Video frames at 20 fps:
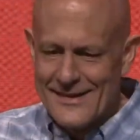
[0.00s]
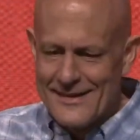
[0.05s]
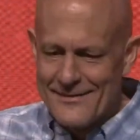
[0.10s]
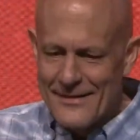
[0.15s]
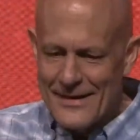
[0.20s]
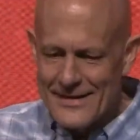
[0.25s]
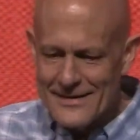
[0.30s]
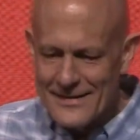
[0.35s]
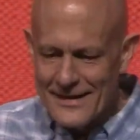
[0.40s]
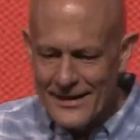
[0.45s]

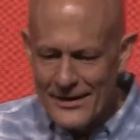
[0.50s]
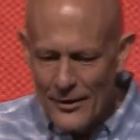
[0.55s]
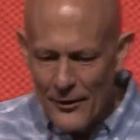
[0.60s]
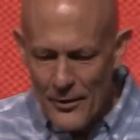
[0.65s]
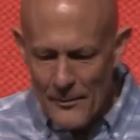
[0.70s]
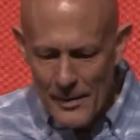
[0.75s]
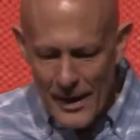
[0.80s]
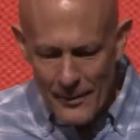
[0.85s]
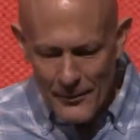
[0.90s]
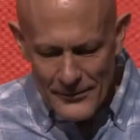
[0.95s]
Because, you know,
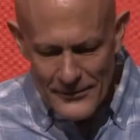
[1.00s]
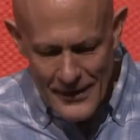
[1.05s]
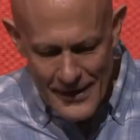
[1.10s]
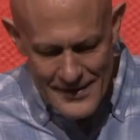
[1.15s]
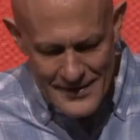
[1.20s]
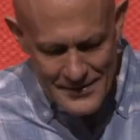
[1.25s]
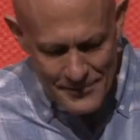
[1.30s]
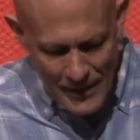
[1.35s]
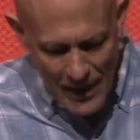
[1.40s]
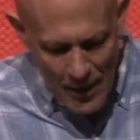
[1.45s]
the Bible
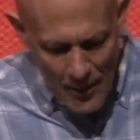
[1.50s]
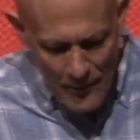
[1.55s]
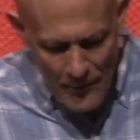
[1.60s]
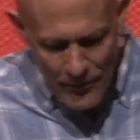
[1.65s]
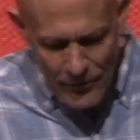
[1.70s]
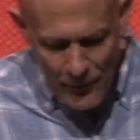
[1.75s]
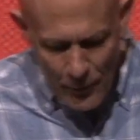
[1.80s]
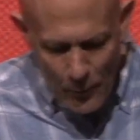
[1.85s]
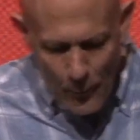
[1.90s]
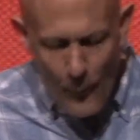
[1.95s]
talks
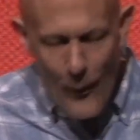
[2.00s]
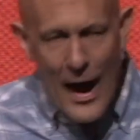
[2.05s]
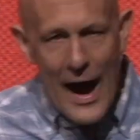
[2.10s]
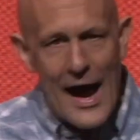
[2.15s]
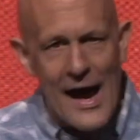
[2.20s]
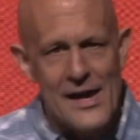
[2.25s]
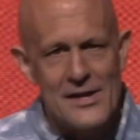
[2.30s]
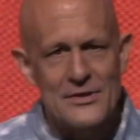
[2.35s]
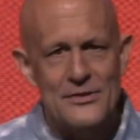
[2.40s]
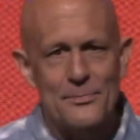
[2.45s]
about the
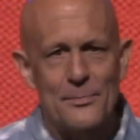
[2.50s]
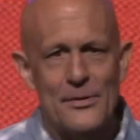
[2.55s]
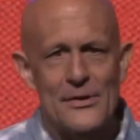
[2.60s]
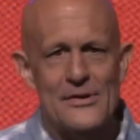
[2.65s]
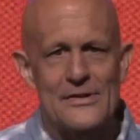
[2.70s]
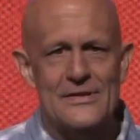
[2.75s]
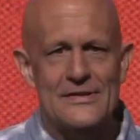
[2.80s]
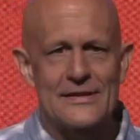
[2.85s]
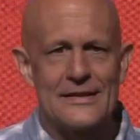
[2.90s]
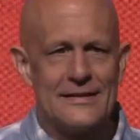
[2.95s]
wise
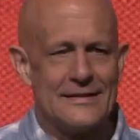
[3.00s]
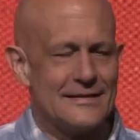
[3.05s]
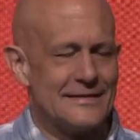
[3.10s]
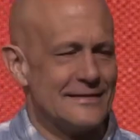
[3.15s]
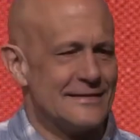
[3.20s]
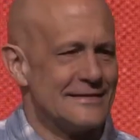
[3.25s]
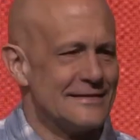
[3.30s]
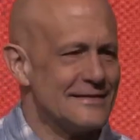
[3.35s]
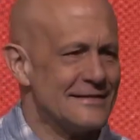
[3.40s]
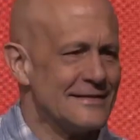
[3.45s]

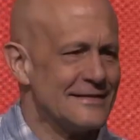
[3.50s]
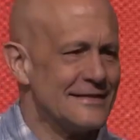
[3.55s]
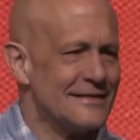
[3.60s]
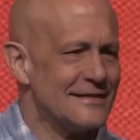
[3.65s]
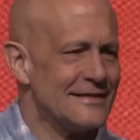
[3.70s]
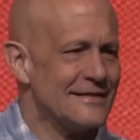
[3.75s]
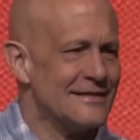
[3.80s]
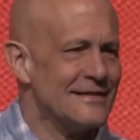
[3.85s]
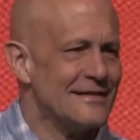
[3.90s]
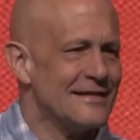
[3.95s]
person
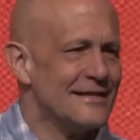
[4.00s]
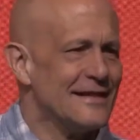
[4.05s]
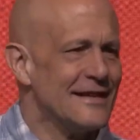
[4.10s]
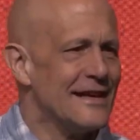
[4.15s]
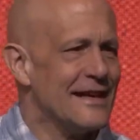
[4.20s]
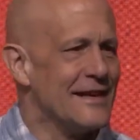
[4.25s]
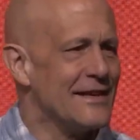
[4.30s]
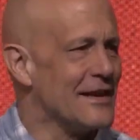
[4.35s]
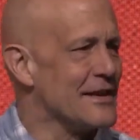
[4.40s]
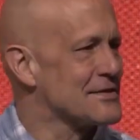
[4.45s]

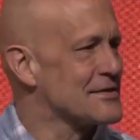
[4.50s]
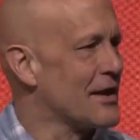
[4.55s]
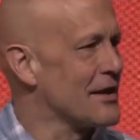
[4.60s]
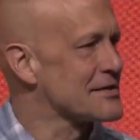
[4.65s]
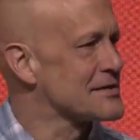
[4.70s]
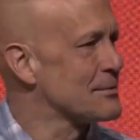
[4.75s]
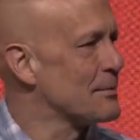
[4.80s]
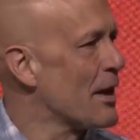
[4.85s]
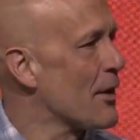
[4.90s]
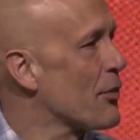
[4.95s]
and then it
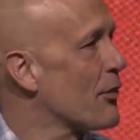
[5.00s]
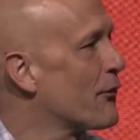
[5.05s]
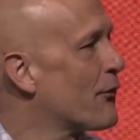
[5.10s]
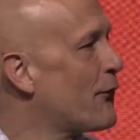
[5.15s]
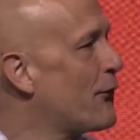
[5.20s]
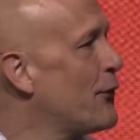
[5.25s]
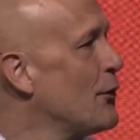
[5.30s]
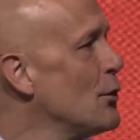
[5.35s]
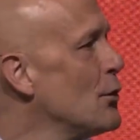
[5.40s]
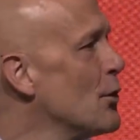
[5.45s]
talks about the
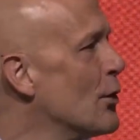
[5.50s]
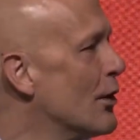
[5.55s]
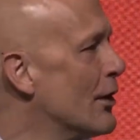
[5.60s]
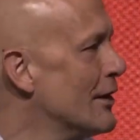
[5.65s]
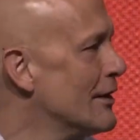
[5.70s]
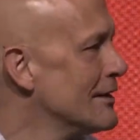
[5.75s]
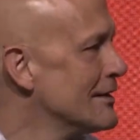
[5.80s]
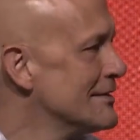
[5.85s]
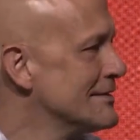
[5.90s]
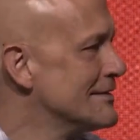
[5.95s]

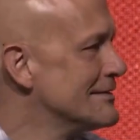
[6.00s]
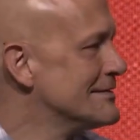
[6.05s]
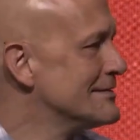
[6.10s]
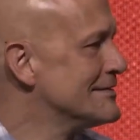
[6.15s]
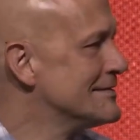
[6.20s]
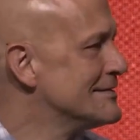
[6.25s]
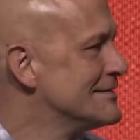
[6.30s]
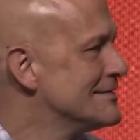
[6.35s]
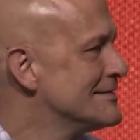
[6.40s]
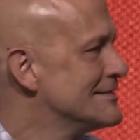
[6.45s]
fool.
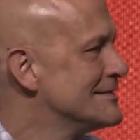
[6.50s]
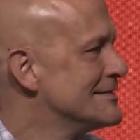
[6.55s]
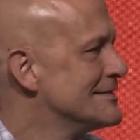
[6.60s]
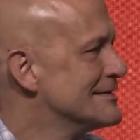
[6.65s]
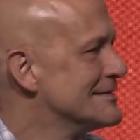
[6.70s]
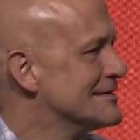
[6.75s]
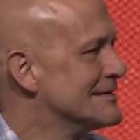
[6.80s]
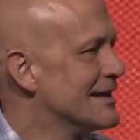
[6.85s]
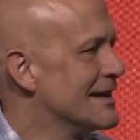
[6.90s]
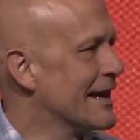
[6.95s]

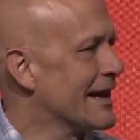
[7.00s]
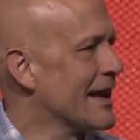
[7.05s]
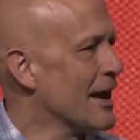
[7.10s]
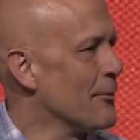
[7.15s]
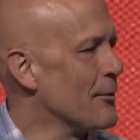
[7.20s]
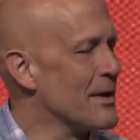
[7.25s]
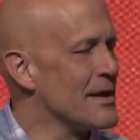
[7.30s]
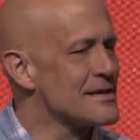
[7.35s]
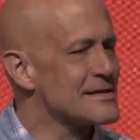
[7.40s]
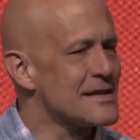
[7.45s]
And
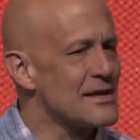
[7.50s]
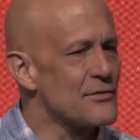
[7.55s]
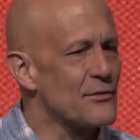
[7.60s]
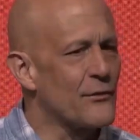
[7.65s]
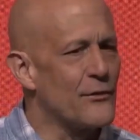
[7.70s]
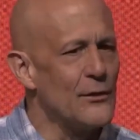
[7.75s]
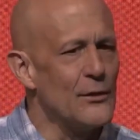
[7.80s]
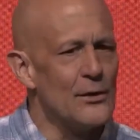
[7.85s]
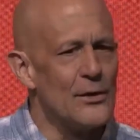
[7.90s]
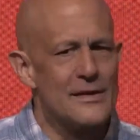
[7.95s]
again, when it says
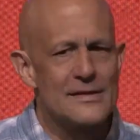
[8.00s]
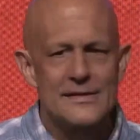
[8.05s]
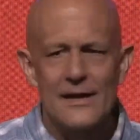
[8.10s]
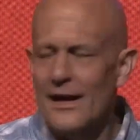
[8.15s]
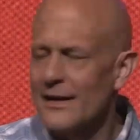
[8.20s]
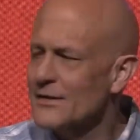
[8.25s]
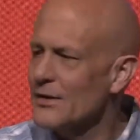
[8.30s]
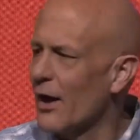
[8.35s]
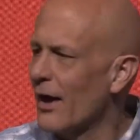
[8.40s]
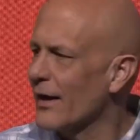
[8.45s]
fool, it's
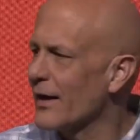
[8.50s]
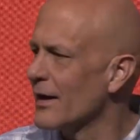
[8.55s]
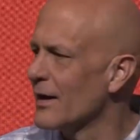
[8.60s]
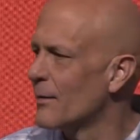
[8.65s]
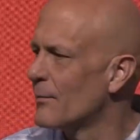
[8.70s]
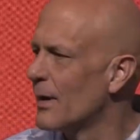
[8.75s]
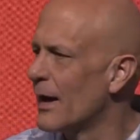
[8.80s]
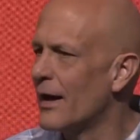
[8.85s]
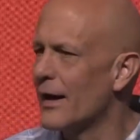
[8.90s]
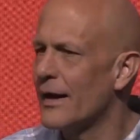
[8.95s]
not talking
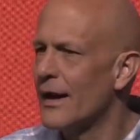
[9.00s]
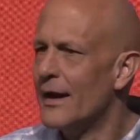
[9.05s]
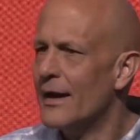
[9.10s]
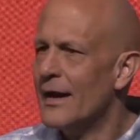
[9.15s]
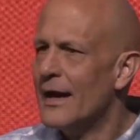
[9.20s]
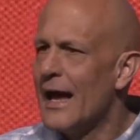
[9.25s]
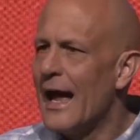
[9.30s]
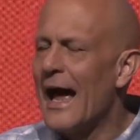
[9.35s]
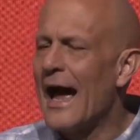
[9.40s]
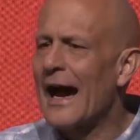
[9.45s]
about
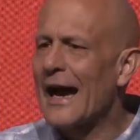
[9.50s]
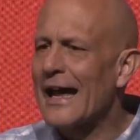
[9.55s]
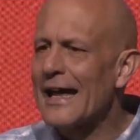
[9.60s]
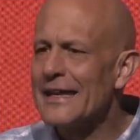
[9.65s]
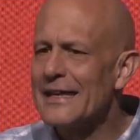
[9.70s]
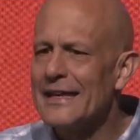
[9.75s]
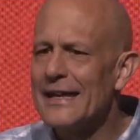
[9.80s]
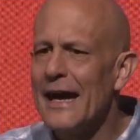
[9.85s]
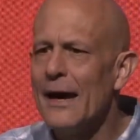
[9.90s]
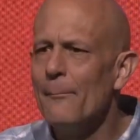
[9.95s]

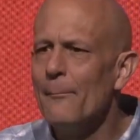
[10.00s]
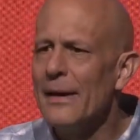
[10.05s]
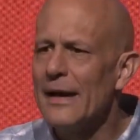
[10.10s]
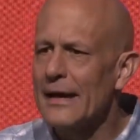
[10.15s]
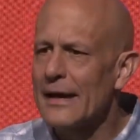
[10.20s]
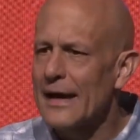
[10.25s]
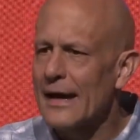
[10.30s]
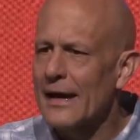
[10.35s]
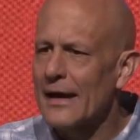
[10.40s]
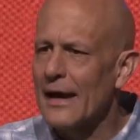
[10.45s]

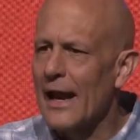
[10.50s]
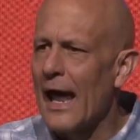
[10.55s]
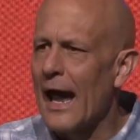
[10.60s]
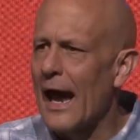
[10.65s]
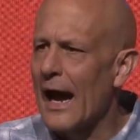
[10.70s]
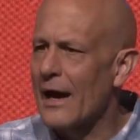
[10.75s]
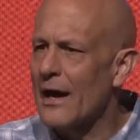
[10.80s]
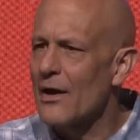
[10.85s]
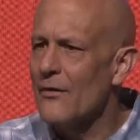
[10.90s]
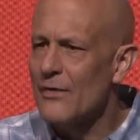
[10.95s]
academic
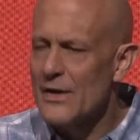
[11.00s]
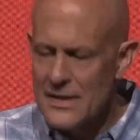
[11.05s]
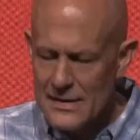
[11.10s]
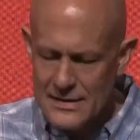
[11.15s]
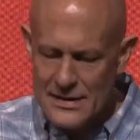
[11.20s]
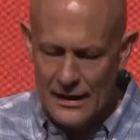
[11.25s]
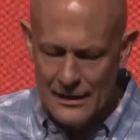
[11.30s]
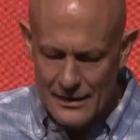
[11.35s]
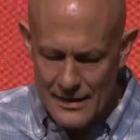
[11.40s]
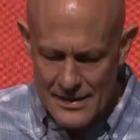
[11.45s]
lack of
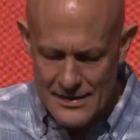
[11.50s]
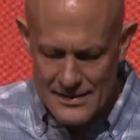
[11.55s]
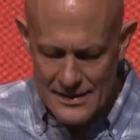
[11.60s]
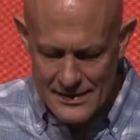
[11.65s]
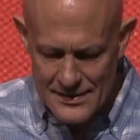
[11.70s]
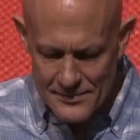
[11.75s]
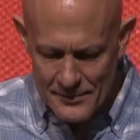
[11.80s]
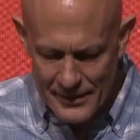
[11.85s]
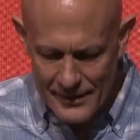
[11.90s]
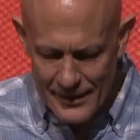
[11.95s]

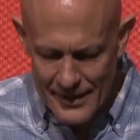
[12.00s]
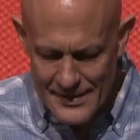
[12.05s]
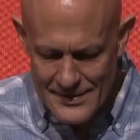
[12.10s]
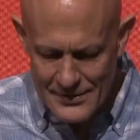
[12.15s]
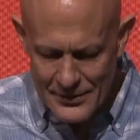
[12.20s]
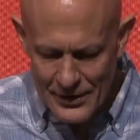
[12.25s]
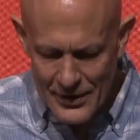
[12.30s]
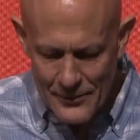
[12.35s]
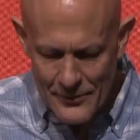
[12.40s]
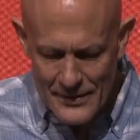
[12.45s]
intelligence, but let's
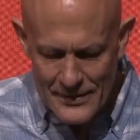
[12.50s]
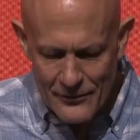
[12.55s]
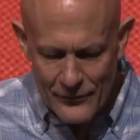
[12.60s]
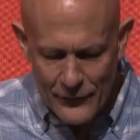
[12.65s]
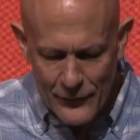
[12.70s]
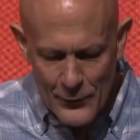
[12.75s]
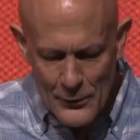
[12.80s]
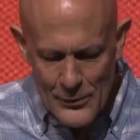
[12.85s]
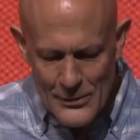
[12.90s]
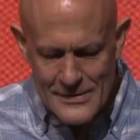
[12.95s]
look at what the
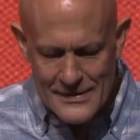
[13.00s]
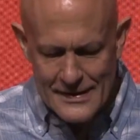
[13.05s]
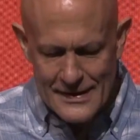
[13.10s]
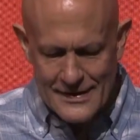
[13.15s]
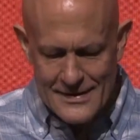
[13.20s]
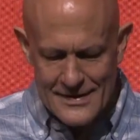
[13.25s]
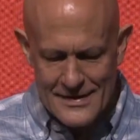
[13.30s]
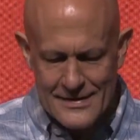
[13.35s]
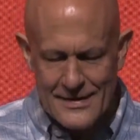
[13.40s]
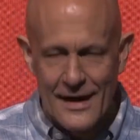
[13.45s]
fool
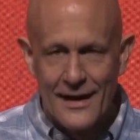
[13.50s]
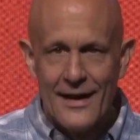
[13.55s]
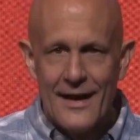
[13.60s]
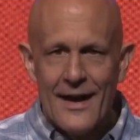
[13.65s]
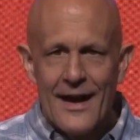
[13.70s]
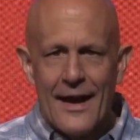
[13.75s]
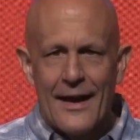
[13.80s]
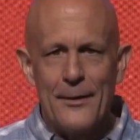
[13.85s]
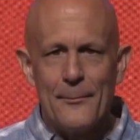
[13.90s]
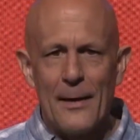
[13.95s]
says. Just,
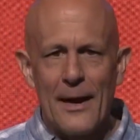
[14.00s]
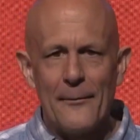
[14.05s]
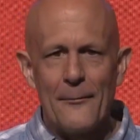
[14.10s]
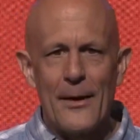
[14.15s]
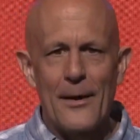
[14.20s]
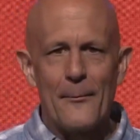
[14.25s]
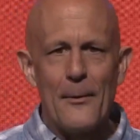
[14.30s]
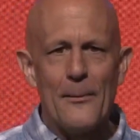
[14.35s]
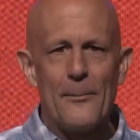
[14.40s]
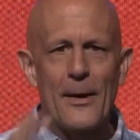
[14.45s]
you might
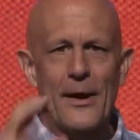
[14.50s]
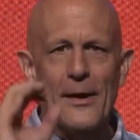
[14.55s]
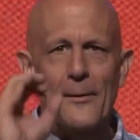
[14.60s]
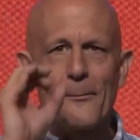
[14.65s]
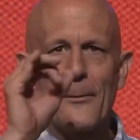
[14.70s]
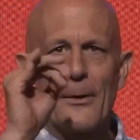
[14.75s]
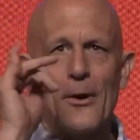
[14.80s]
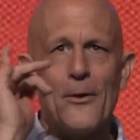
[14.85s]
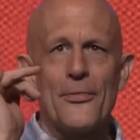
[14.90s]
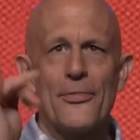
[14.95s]
want, we're going
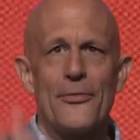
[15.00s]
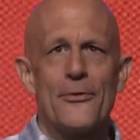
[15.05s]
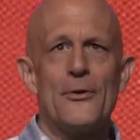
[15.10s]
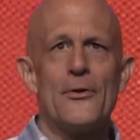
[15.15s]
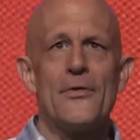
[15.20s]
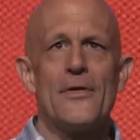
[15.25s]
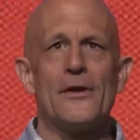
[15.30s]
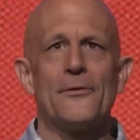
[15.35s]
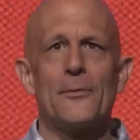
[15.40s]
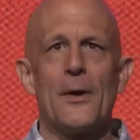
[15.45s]
to go
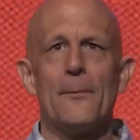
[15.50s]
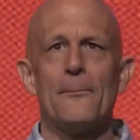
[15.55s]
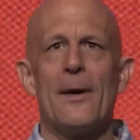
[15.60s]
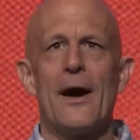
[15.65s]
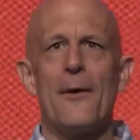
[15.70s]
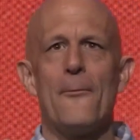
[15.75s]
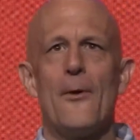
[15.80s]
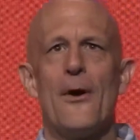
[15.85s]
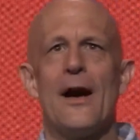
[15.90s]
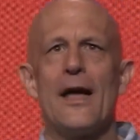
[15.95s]
through these one
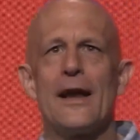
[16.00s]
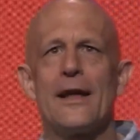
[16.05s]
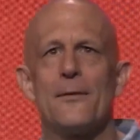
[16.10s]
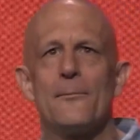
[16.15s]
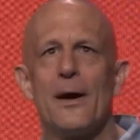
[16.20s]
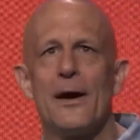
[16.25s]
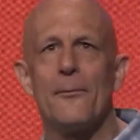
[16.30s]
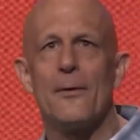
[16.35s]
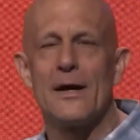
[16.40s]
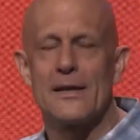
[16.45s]
by one, and you
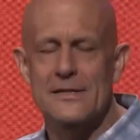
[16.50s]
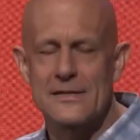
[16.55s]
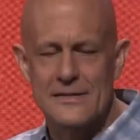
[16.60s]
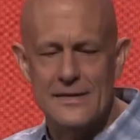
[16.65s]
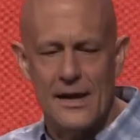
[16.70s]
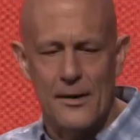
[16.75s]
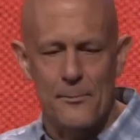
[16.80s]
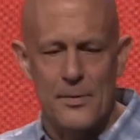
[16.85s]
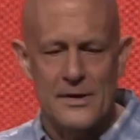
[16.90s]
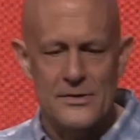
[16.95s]
might want to just
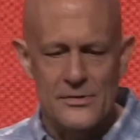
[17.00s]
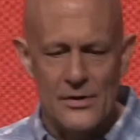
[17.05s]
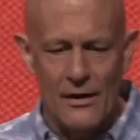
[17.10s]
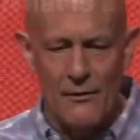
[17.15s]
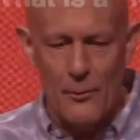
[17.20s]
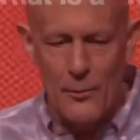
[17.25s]
take a picture